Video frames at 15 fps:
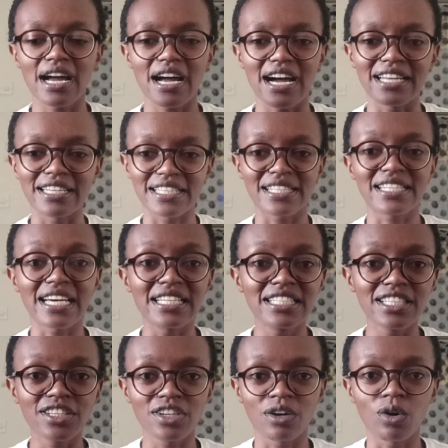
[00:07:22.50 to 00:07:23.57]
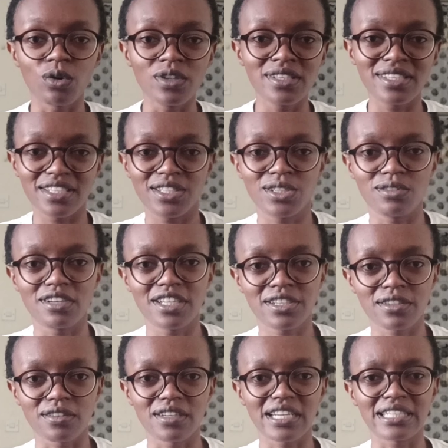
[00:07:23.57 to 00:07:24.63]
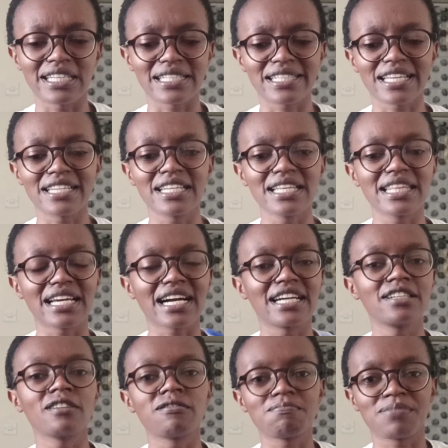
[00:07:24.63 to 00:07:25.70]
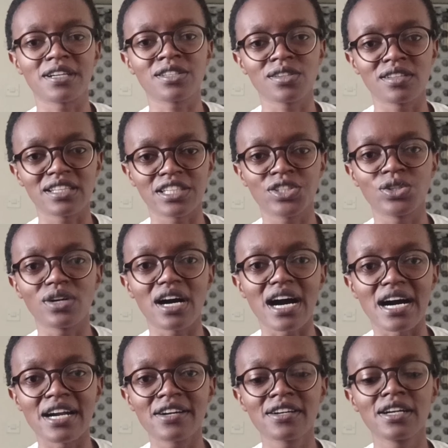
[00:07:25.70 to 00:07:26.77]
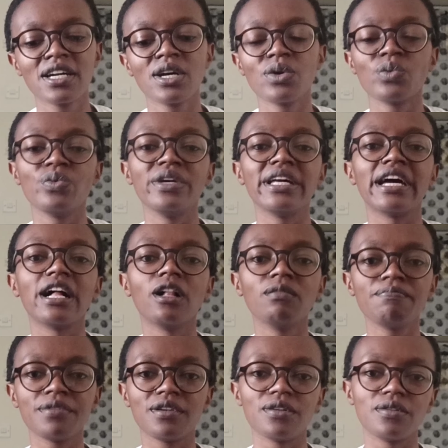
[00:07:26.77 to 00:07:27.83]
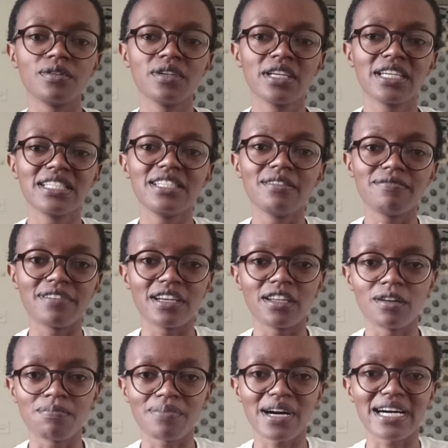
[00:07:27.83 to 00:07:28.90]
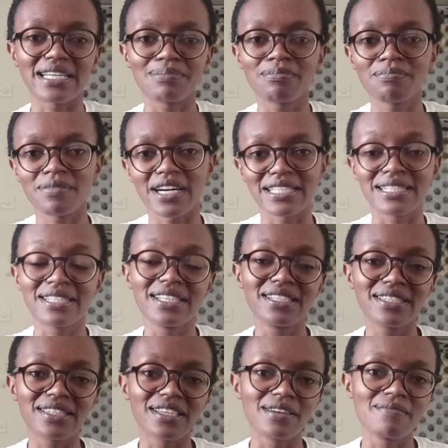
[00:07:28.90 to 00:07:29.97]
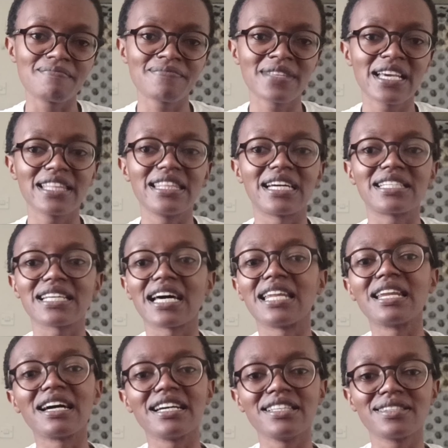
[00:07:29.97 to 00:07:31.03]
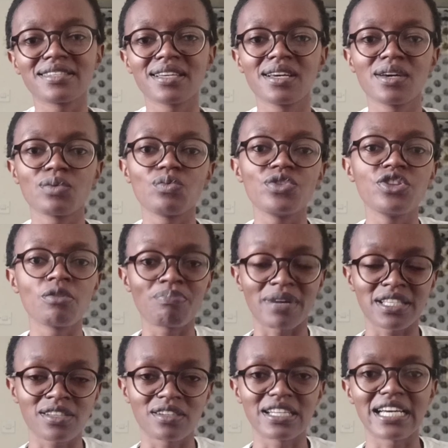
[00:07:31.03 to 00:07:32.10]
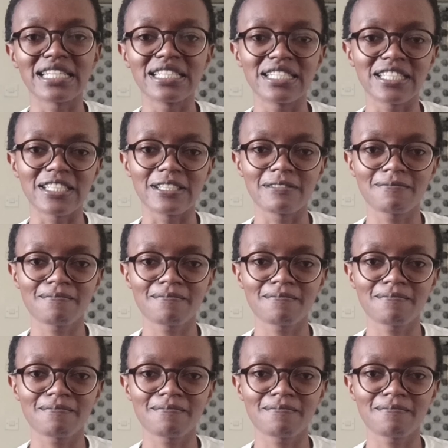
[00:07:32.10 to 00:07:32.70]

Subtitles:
understanding your own situation, understanding the kind of person that you are, will help you develop a system that aligns with your personality,